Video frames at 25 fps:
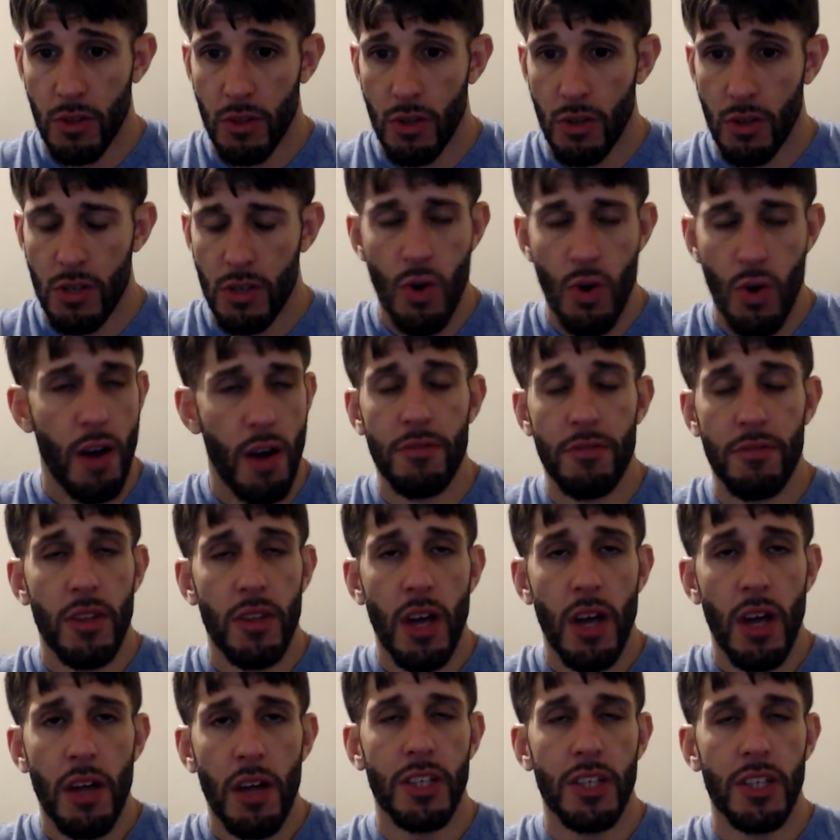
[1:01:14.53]
You have
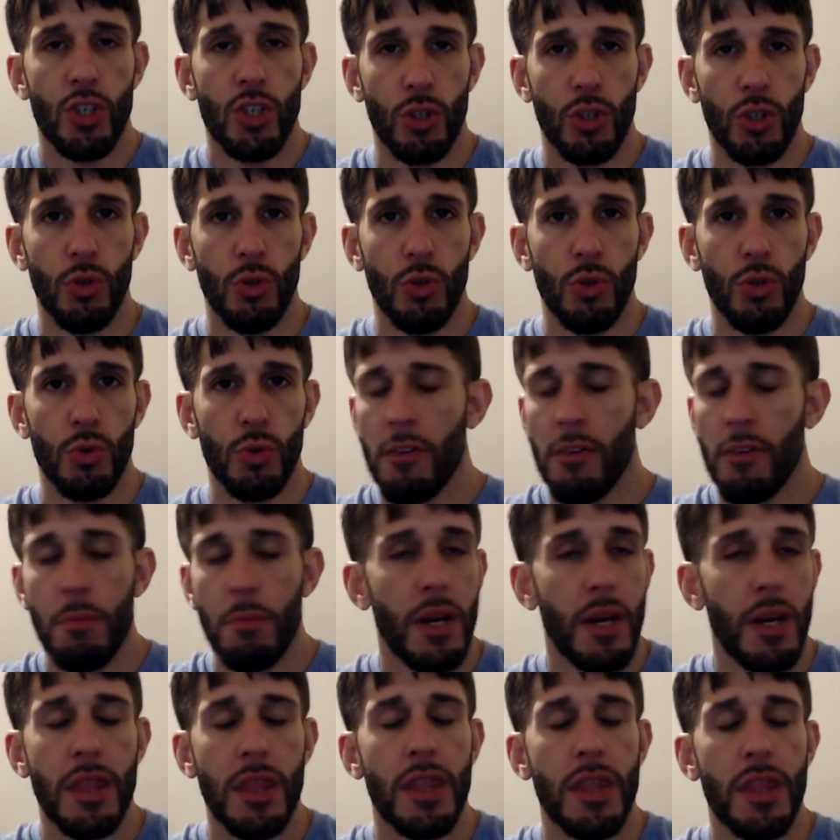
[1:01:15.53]
nothing to lose.
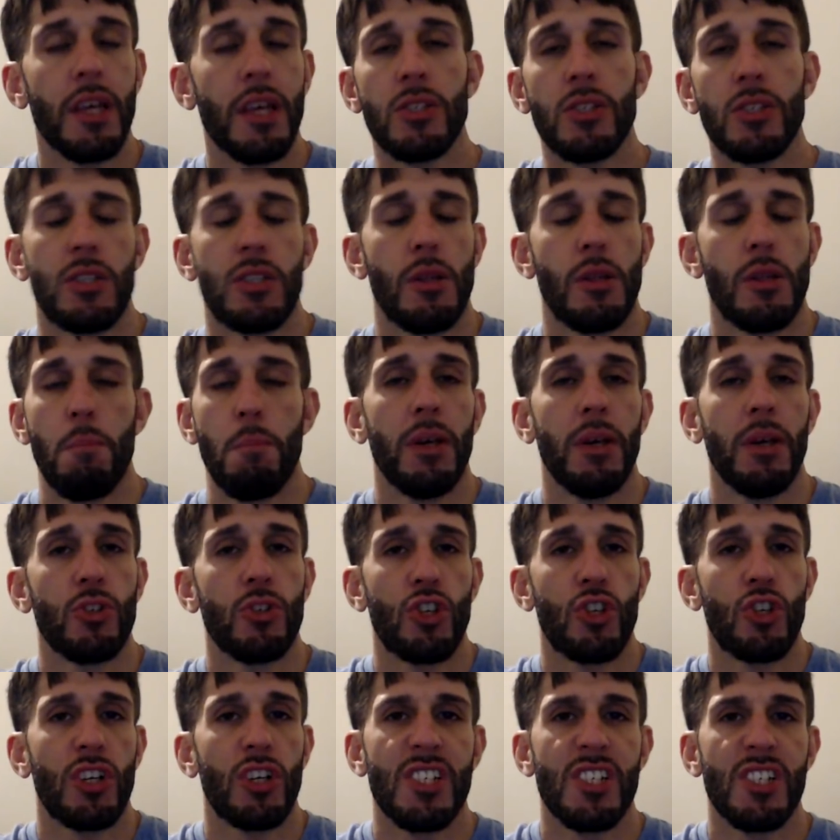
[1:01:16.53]
Everybody thinks the Bills are
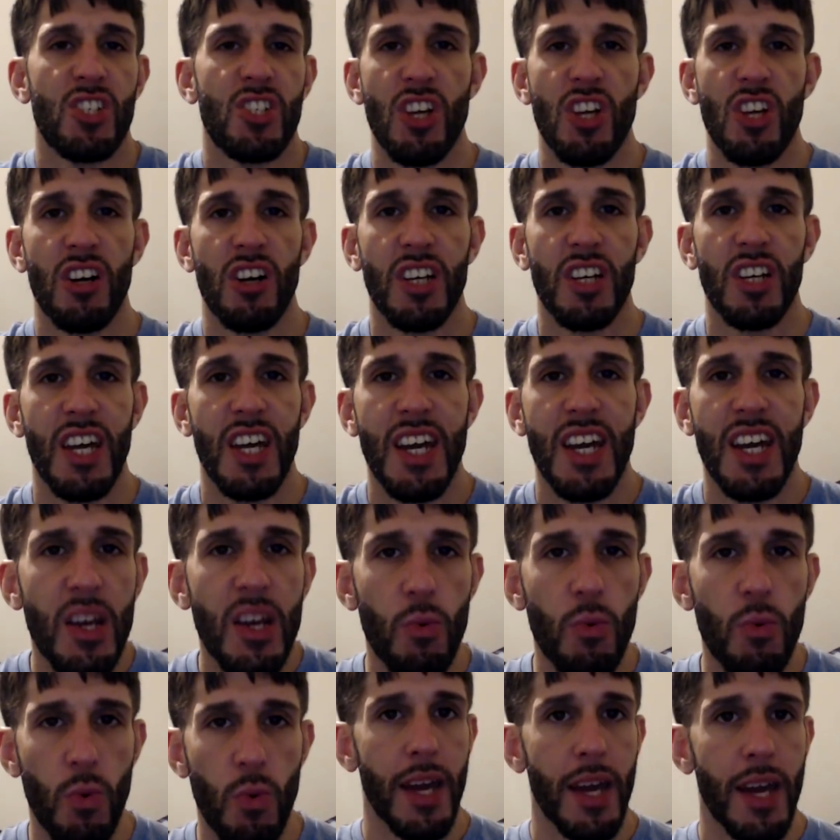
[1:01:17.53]
going to suck
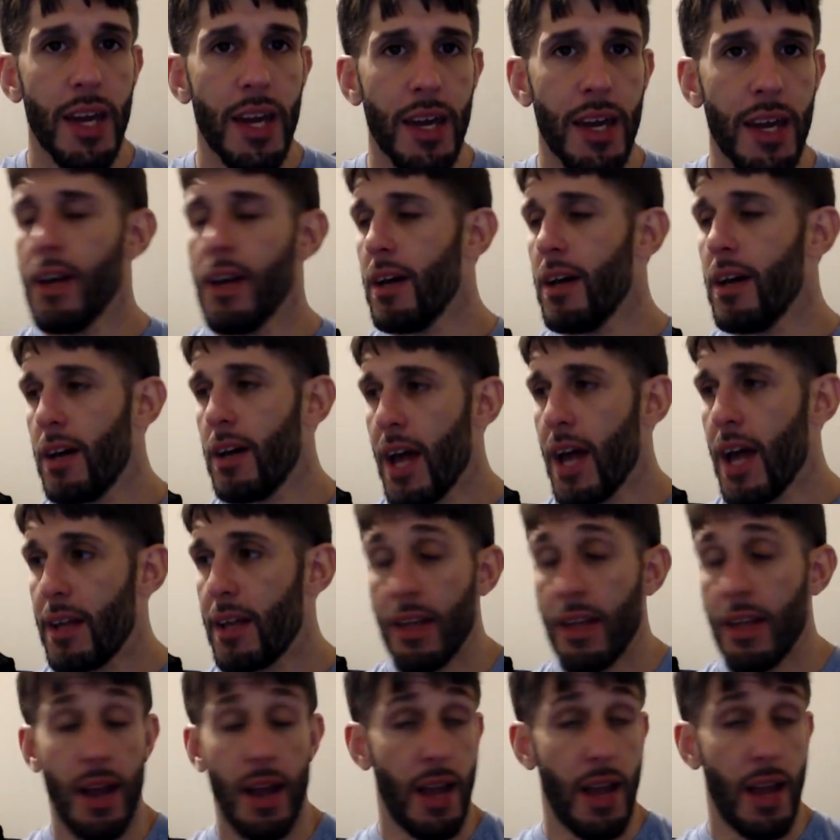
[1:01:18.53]
anyway.
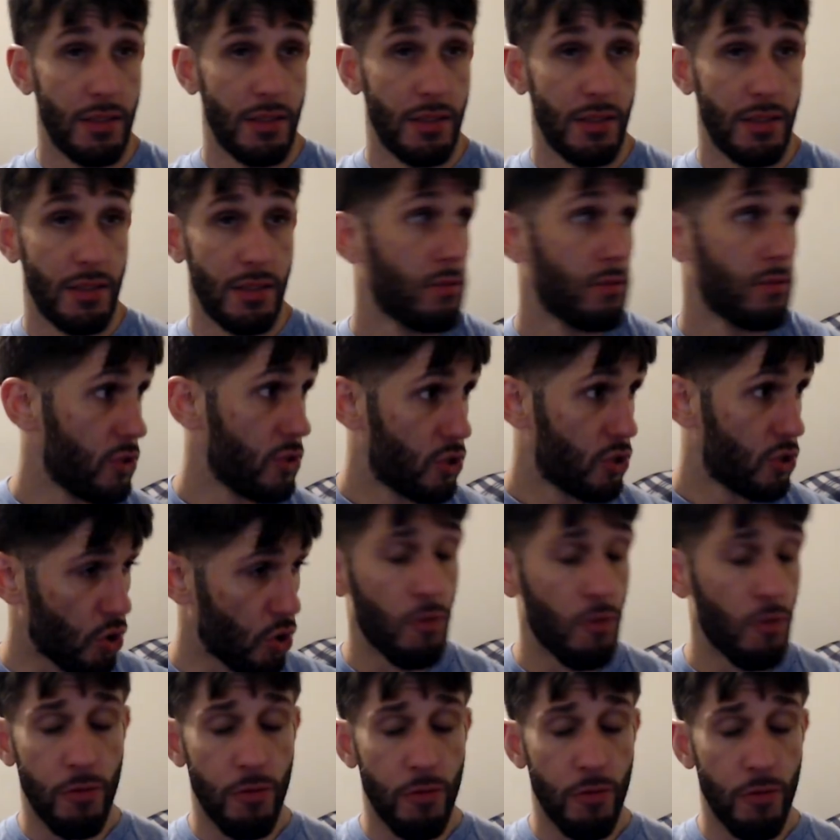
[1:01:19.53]
And so
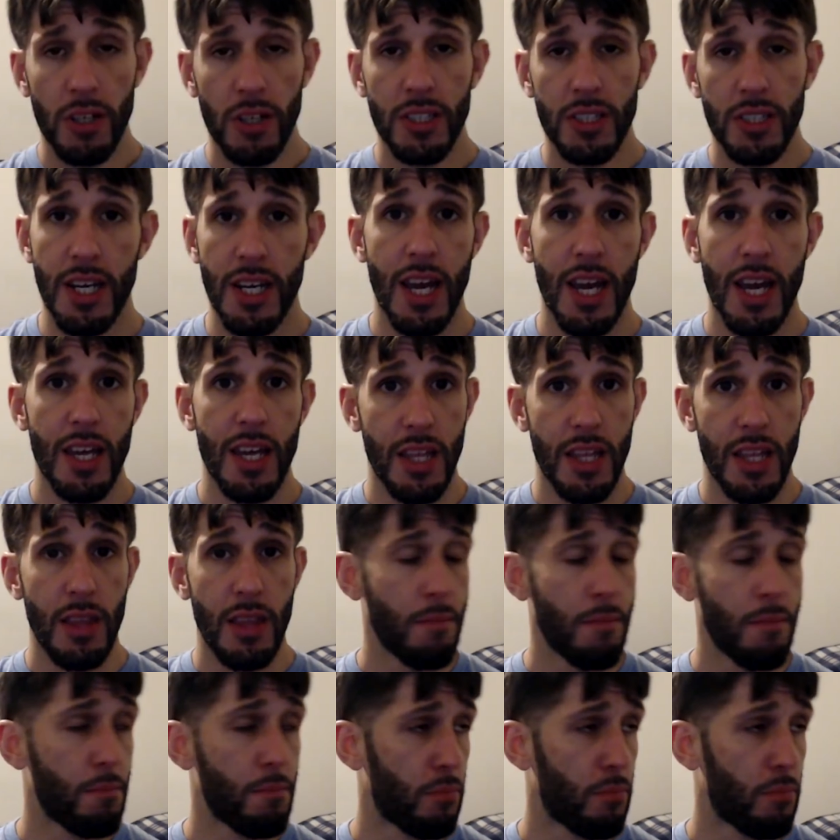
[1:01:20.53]
far today,
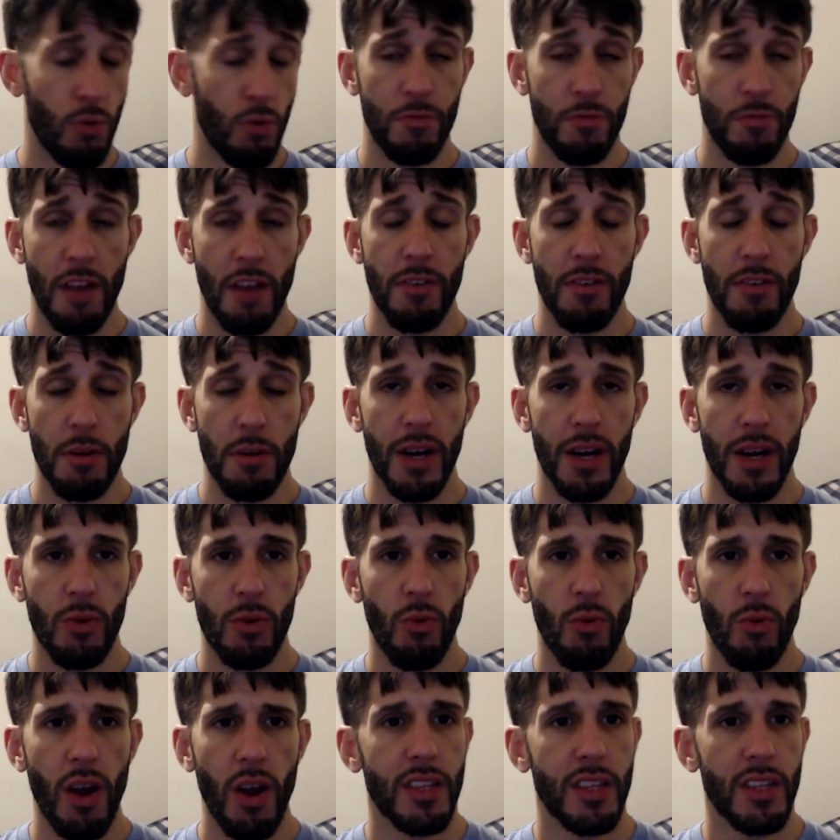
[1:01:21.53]
they proved everybody
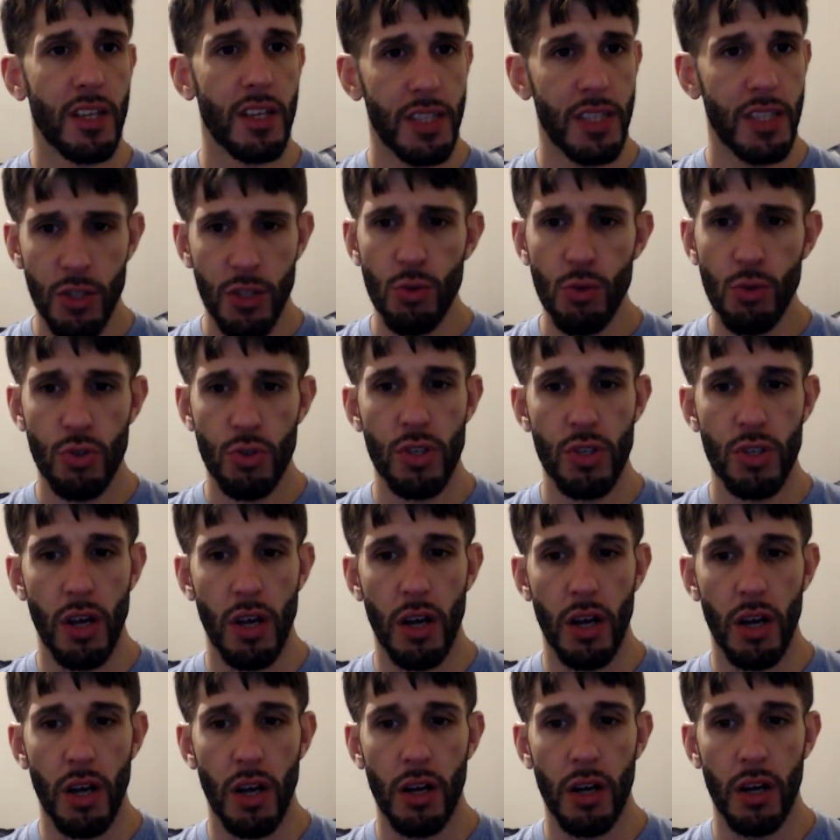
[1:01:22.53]
right that they do suck,
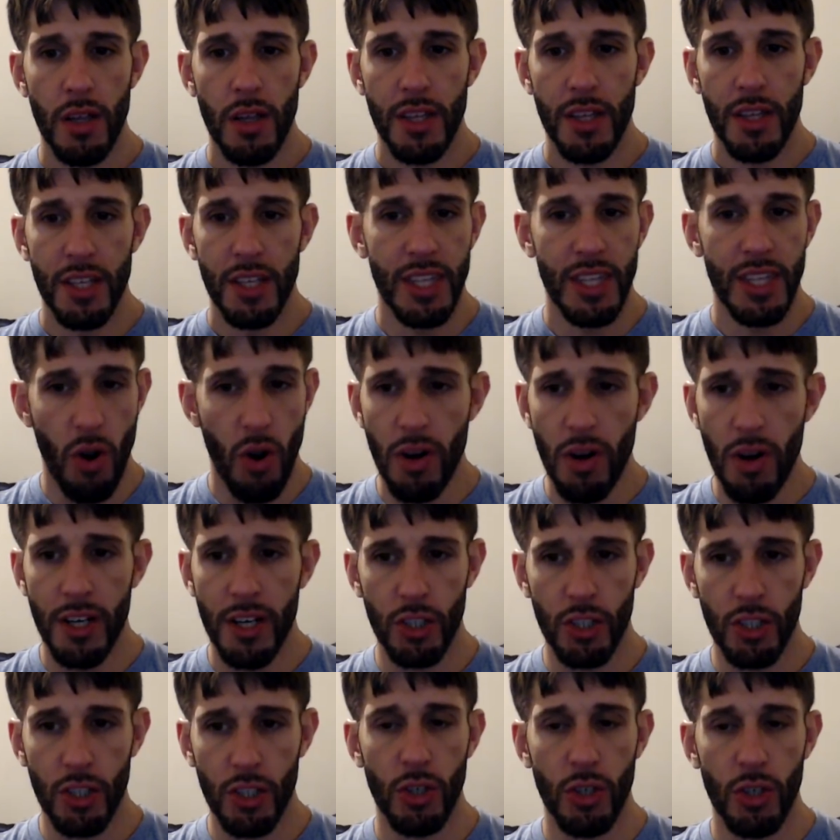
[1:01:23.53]
that they aren't
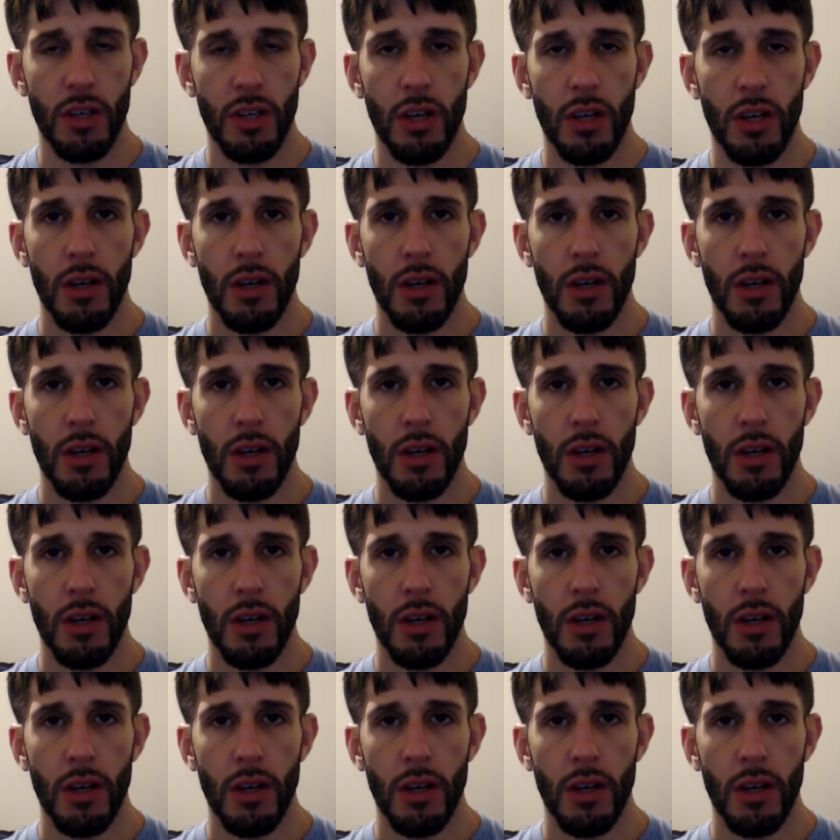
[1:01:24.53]
good.